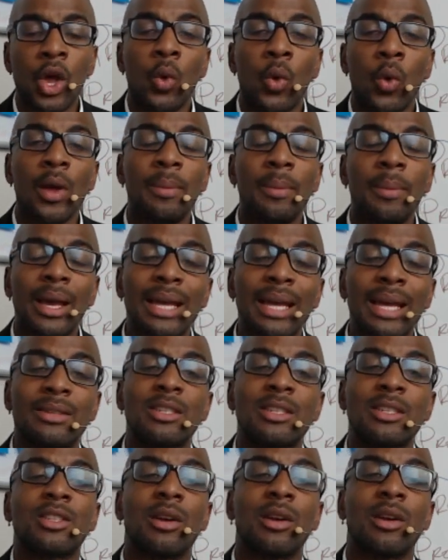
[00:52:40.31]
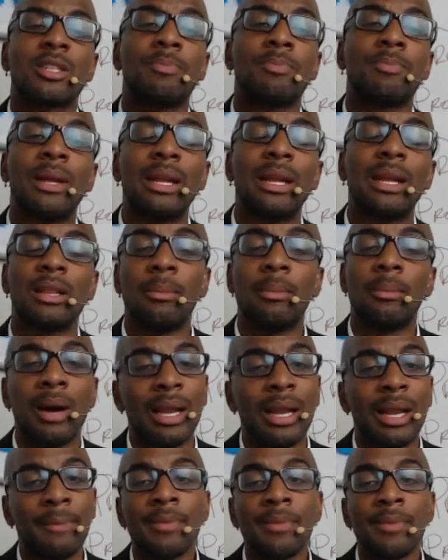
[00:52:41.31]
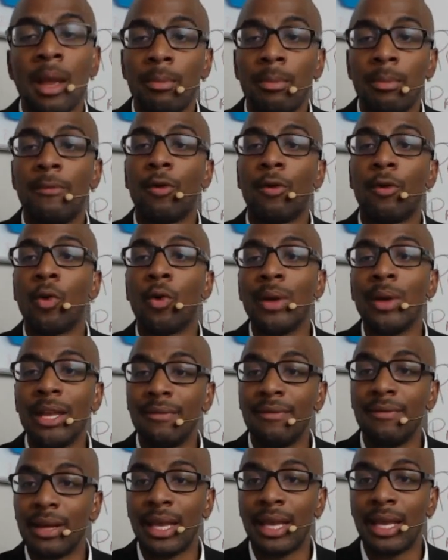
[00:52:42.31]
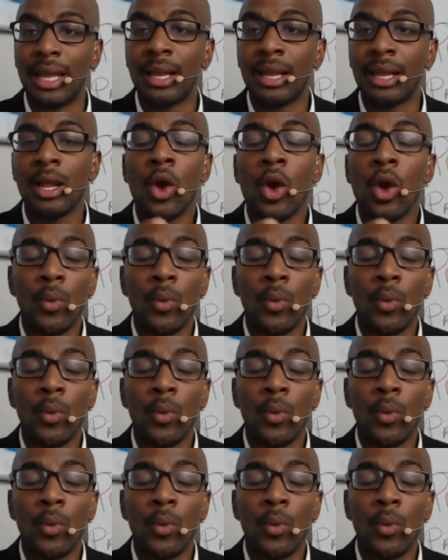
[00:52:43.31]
we begin to start spending the money before we even get it.